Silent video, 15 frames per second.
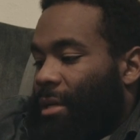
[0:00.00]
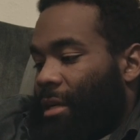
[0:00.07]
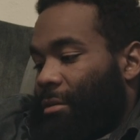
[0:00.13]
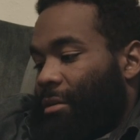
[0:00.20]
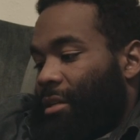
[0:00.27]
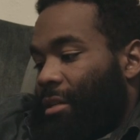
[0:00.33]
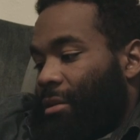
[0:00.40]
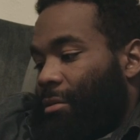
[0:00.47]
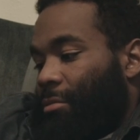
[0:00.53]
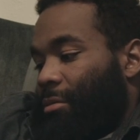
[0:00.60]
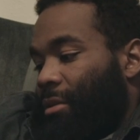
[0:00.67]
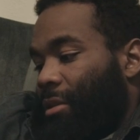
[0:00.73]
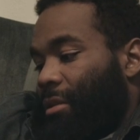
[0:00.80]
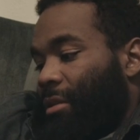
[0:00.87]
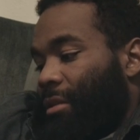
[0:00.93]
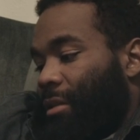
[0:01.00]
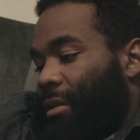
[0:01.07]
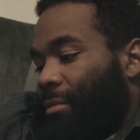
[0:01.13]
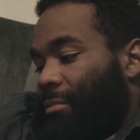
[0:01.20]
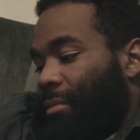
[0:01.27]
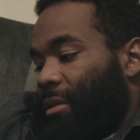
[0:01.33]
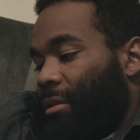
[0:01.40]
But I would tell you one thing,
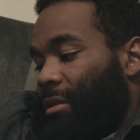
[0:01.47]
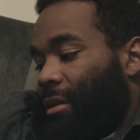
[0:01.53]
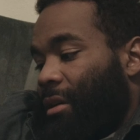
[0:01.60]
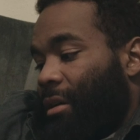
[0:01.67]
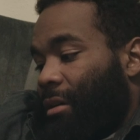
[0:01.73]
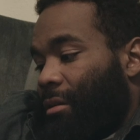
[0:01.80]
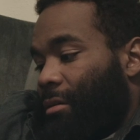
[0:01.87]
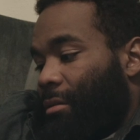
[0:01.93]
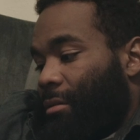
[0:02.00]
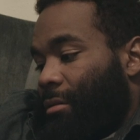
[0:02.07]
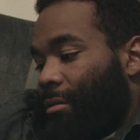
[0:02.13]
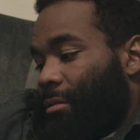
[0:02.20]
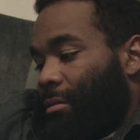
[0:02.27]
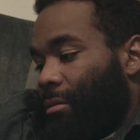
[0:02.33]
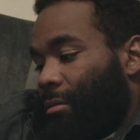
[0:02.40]
I've been tired.